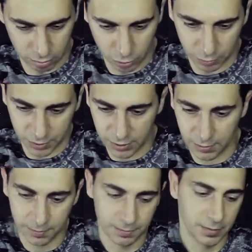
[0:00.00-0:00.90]
oops.
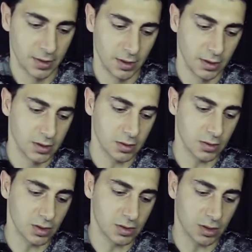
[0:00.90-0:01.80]
So
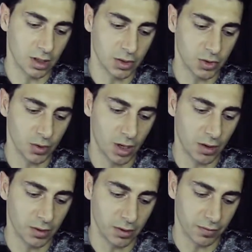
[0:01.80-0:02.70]
just to kind of show you
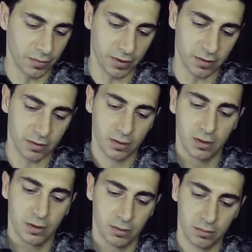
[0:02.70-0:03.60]
how they fit,
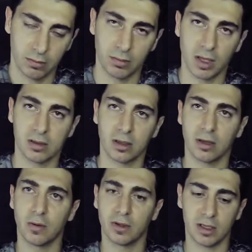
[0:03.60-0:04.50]

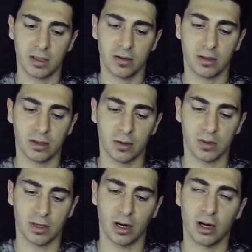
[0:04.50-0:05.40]
basically when they sent it, it
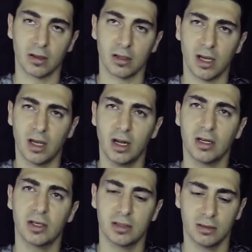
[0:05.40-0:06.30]
was kind of like this.
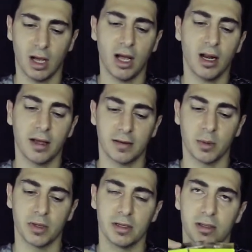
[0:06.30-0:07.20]
I like
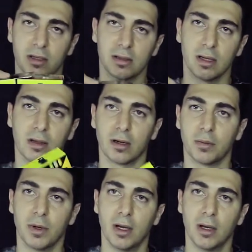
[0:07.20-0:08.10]
some of these things that they're
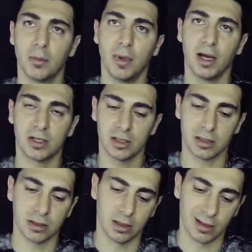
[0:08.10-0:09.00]

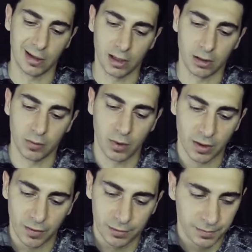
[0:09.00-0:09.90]
packaged neatly and
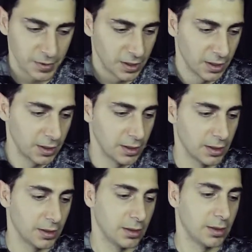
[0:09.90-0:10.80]
whatever.
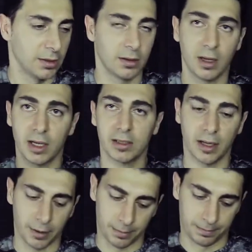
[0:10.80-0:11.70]
The next
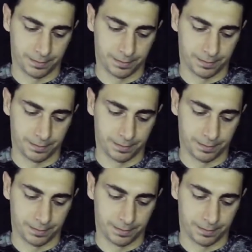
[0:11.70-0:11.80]
item,